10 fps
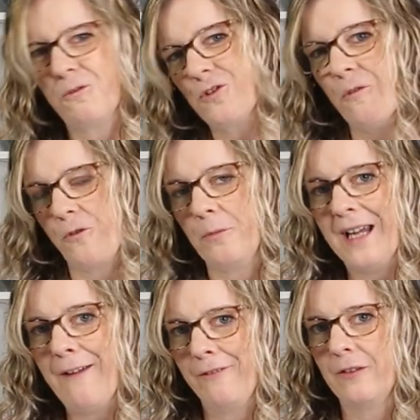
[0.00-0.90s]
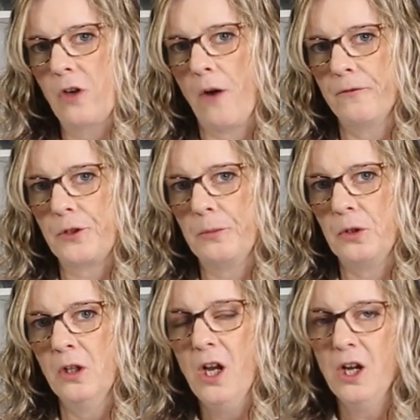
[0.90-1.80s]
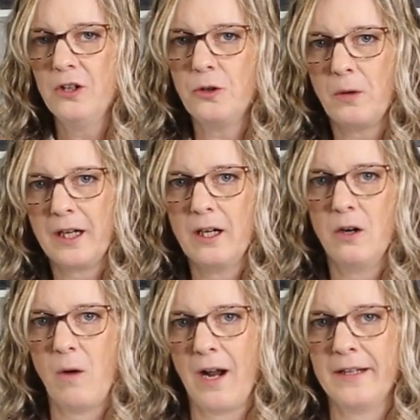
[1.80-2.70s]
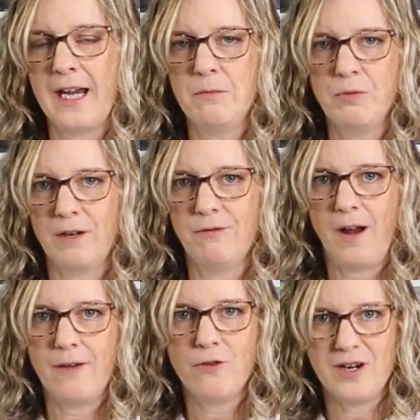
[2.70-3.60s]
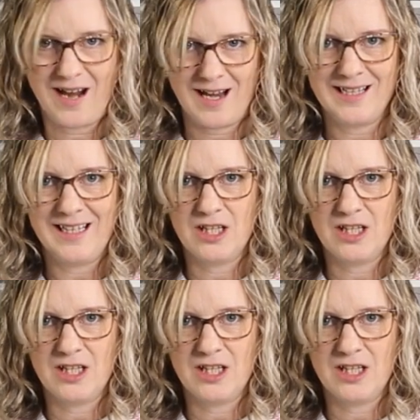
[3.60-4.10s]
So for me, I feel comfortable doing around 8.5 or 9